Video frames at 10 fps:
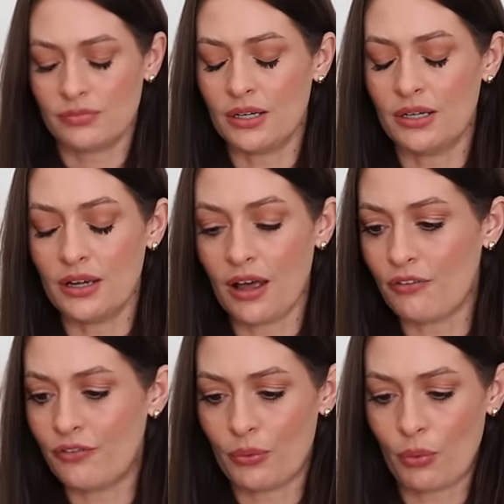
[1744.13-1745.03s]

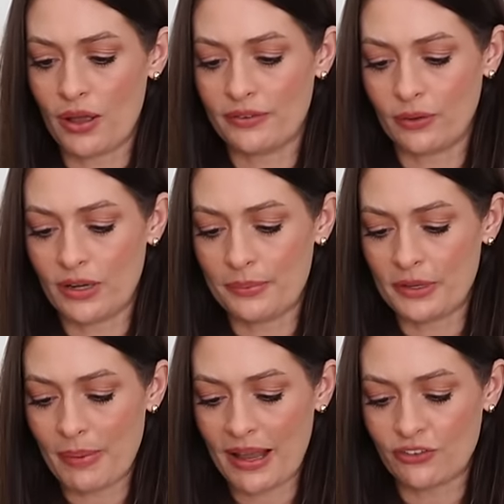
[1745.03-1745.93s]
Love the YSL
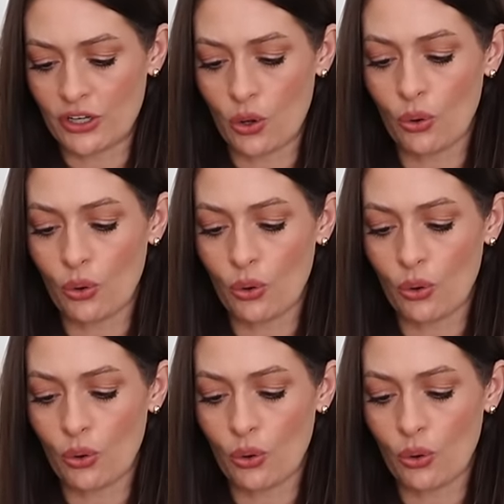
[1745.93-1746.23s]
lipstick packaging.